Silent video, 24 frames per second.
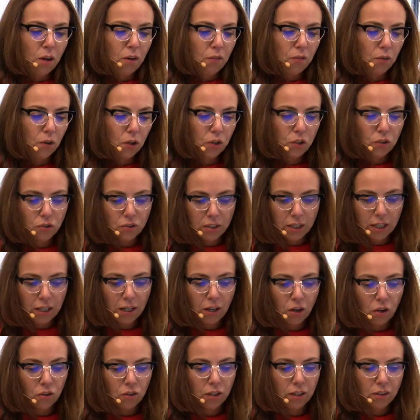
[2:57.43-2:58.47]

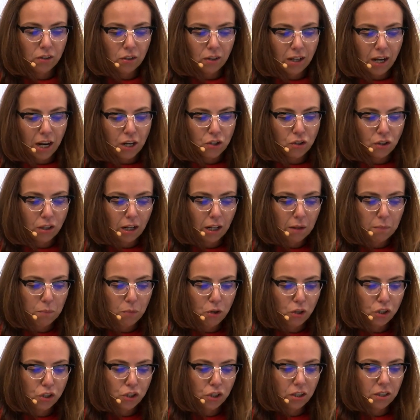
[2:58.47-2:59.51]
focusing on international
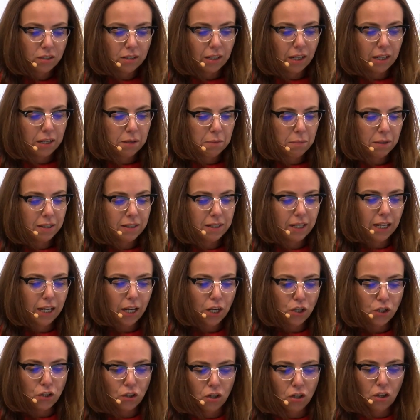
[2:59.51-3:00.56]
mergers and
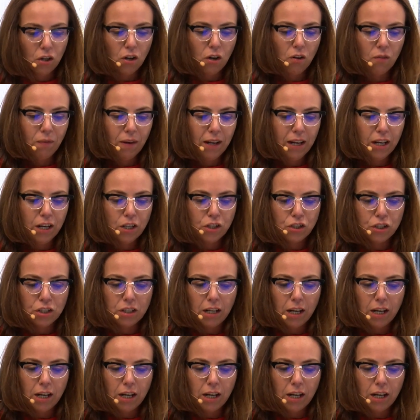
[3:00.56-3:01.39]
investigation of alleged